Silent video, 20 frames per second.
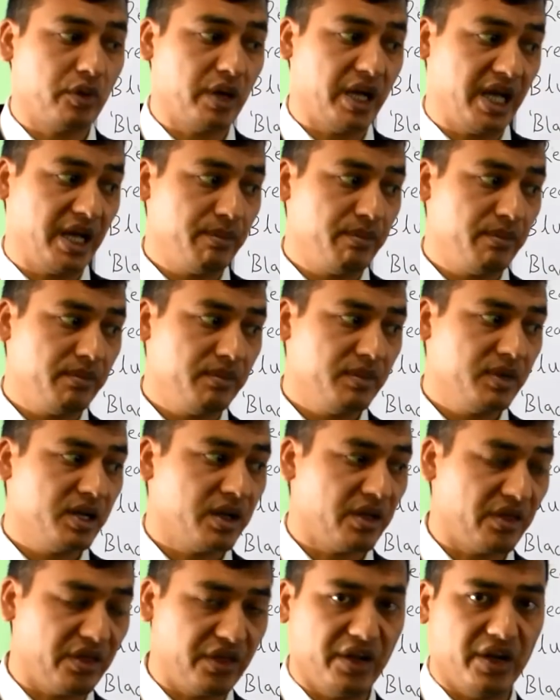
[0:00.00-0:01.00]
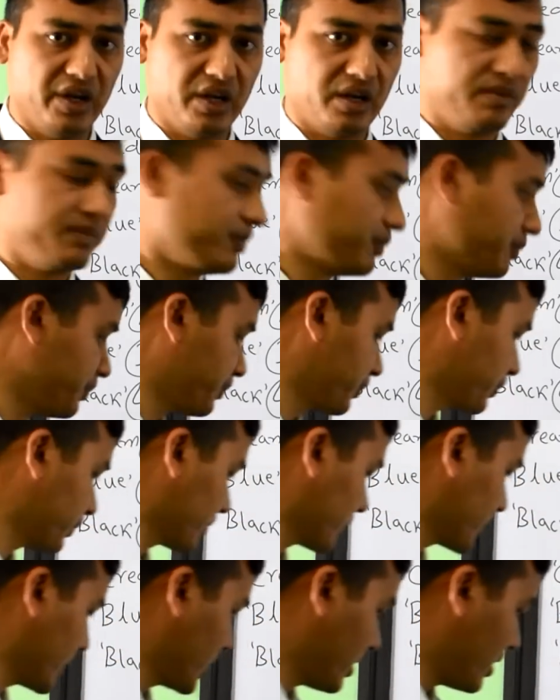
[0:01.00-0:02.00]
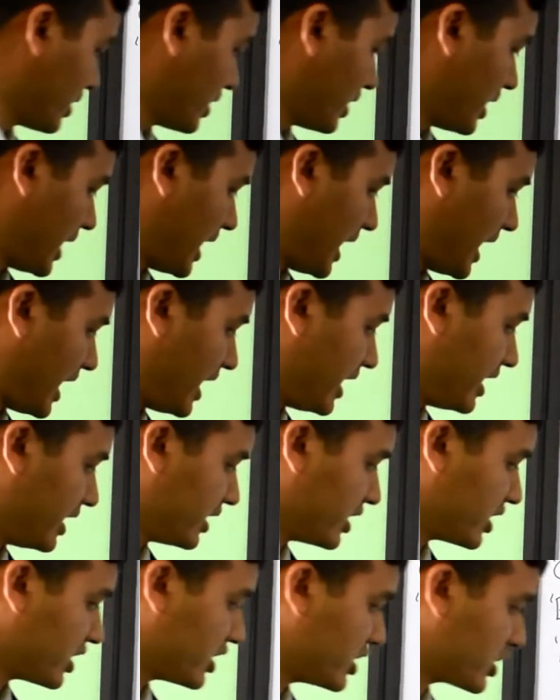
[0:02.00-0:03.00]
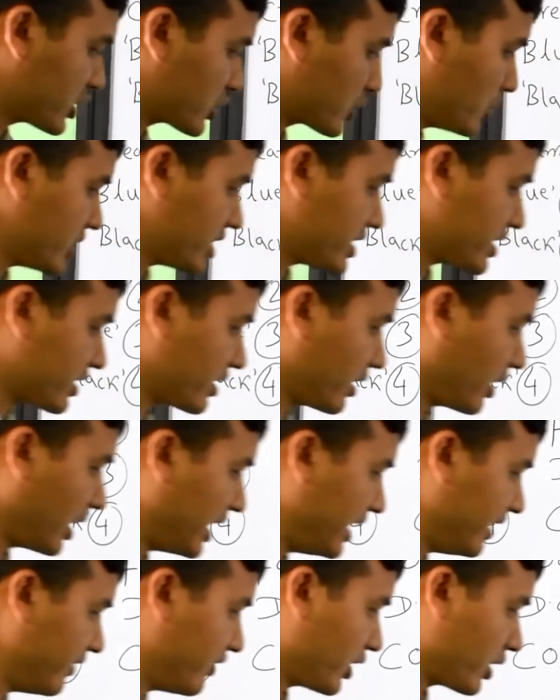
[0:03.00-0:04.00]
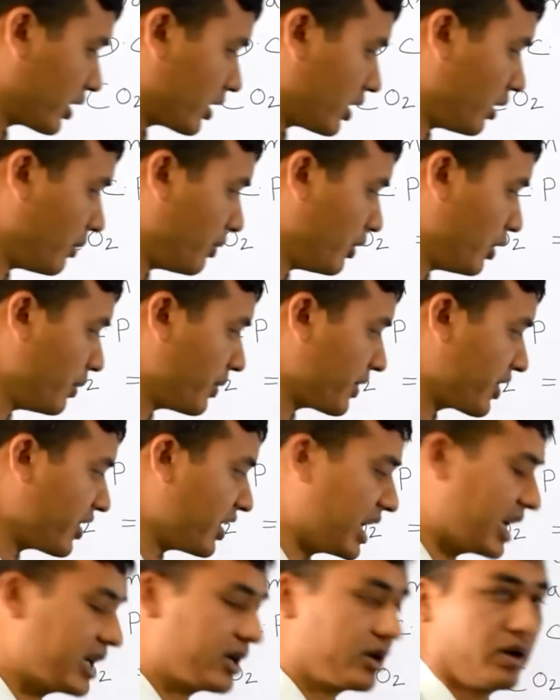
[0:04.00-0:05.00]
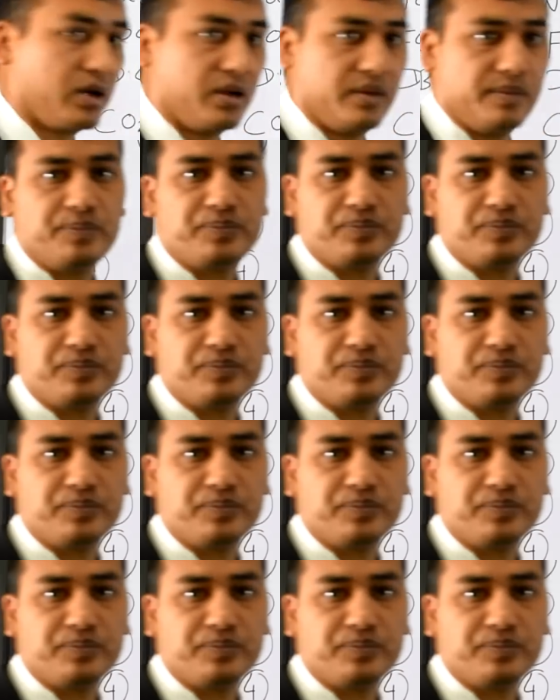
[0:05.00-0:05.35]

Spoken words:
to aim there and squeeze the lever above the handle.